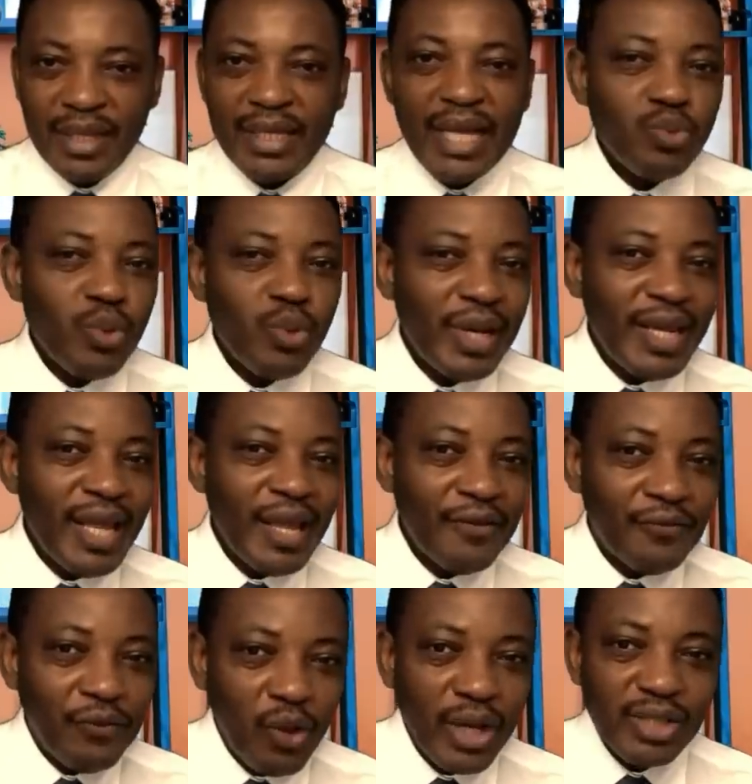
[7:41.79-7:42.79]
That's why they are
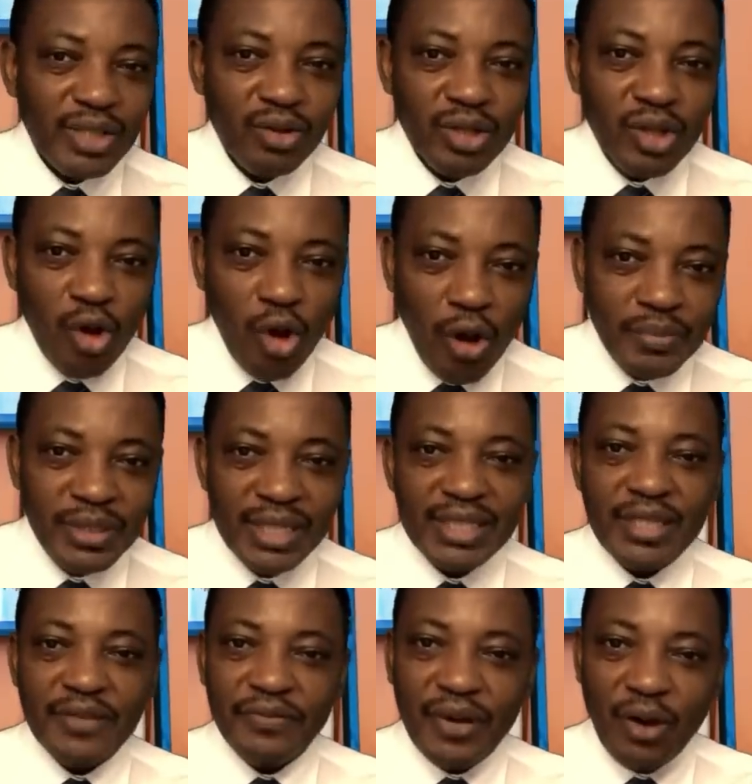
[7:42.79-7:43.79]
focused on the
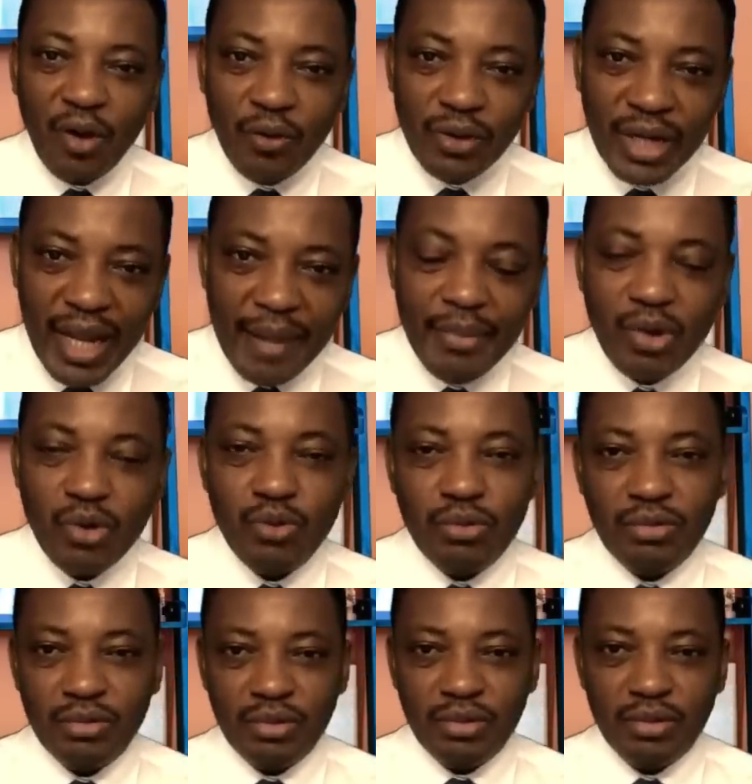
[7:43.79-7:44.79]
objective on Cameroon.